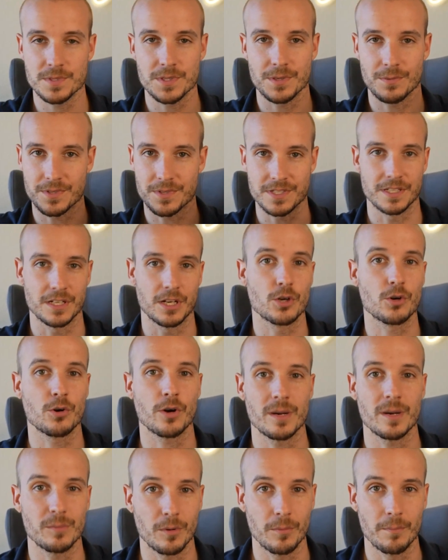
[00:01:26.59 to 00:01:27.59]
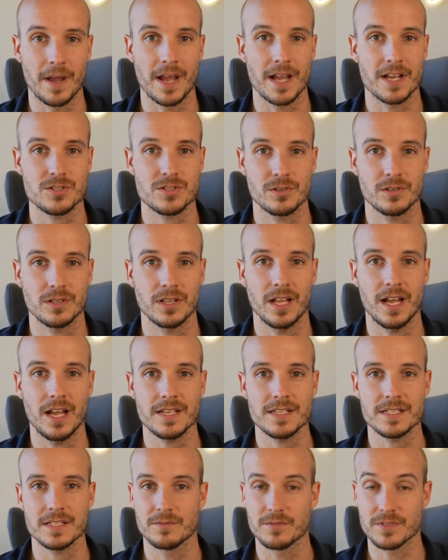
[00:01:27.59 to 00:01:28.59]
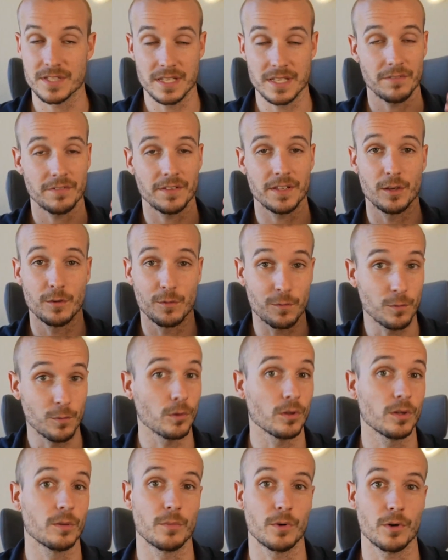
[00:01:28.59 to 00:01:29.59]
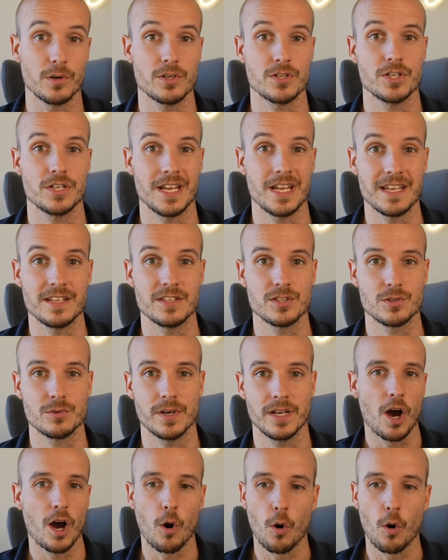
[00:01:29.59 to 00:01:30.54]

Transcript: So it was an incredible masterclass and it was definitely a full immersion into it.